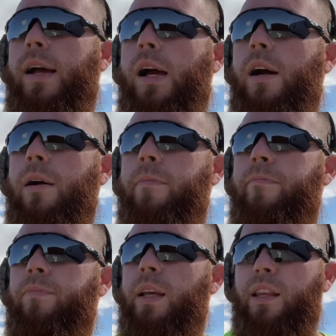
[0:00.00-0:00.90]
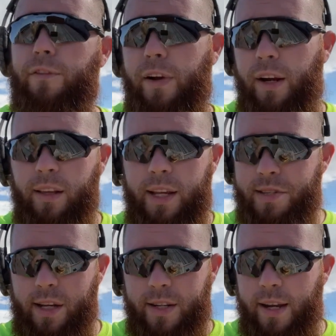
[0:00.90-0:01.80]
At the very
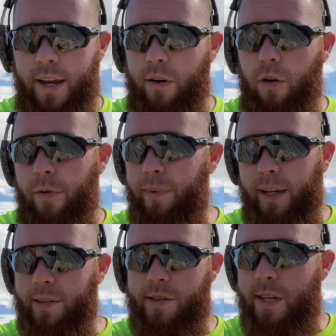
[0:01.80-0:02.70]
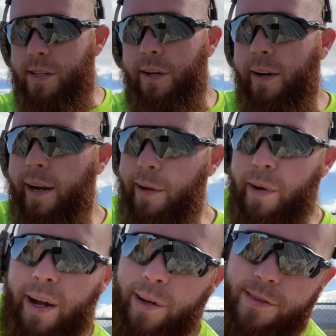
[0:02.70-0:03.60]
least, I deadhead home like 60 or 80
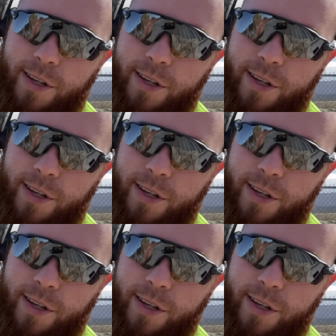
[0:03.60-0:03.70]
miles,